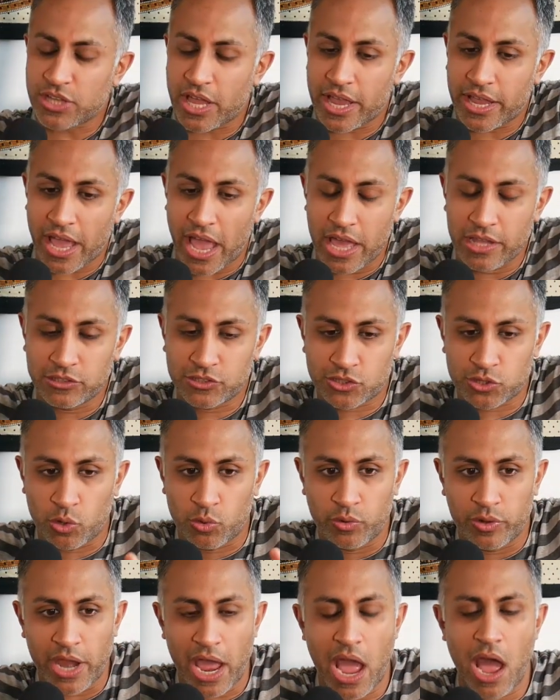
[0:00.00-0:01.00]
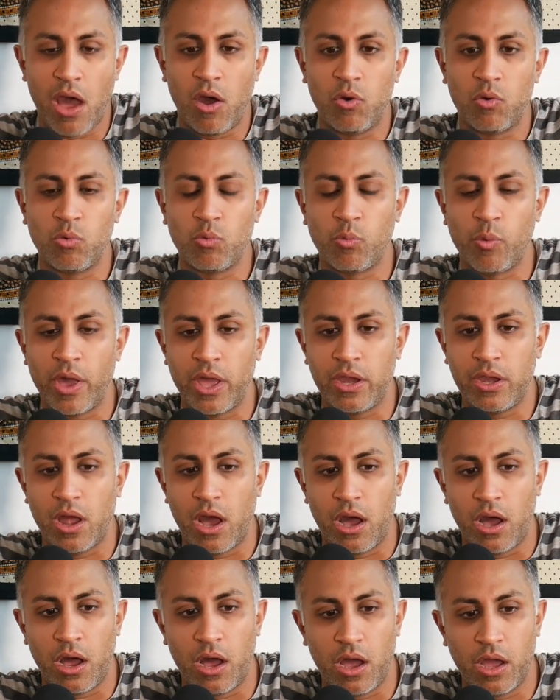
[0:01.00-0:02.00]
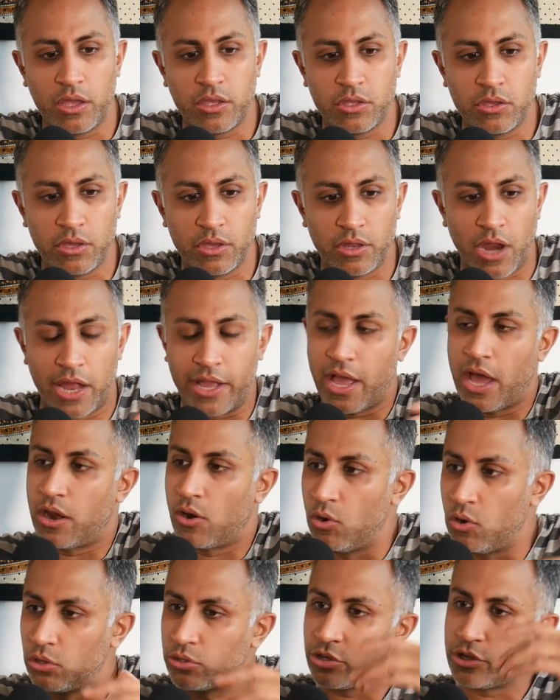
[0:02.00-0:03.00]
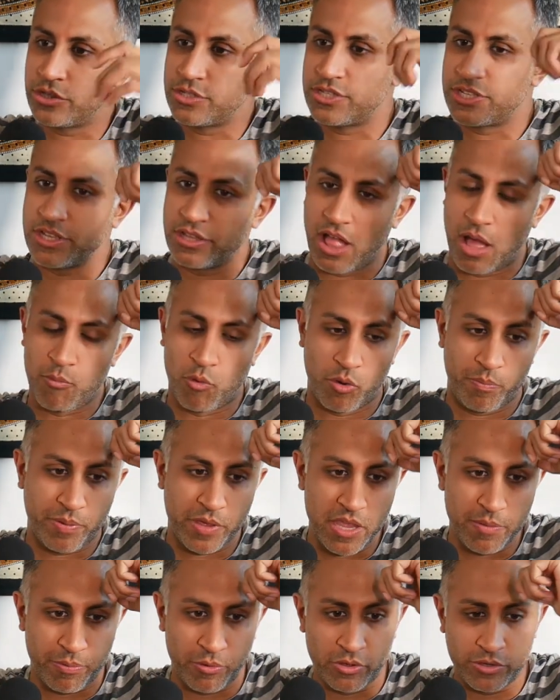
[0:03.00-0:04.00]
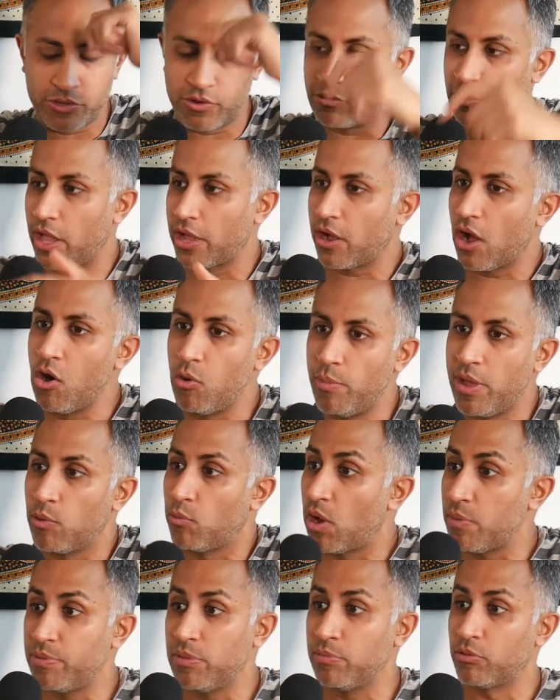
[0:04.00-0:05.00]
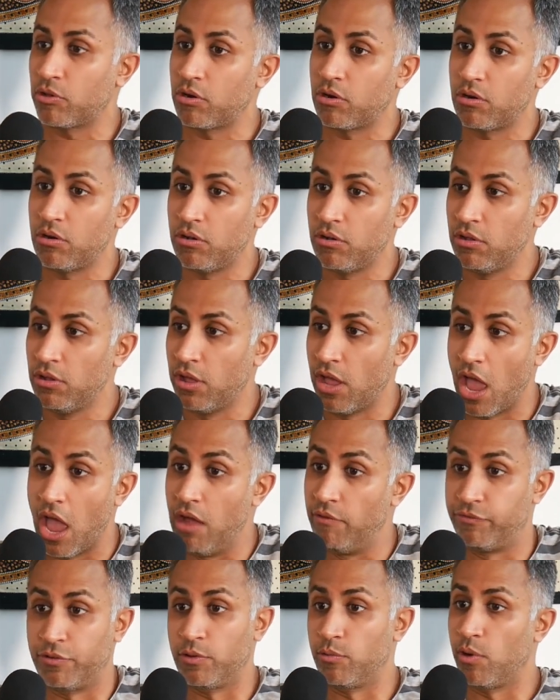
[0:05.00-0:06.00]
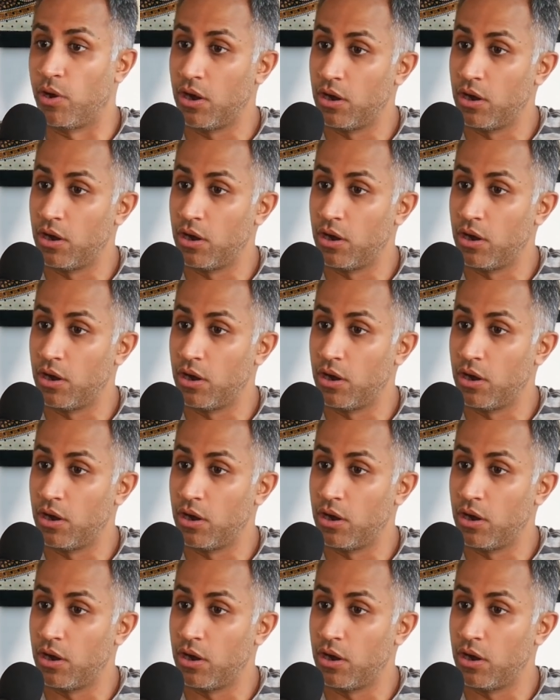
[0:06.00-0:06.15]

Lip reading: like, and so now when I got older, you see a lot more people, and you're like, oh man, white people are everywhere.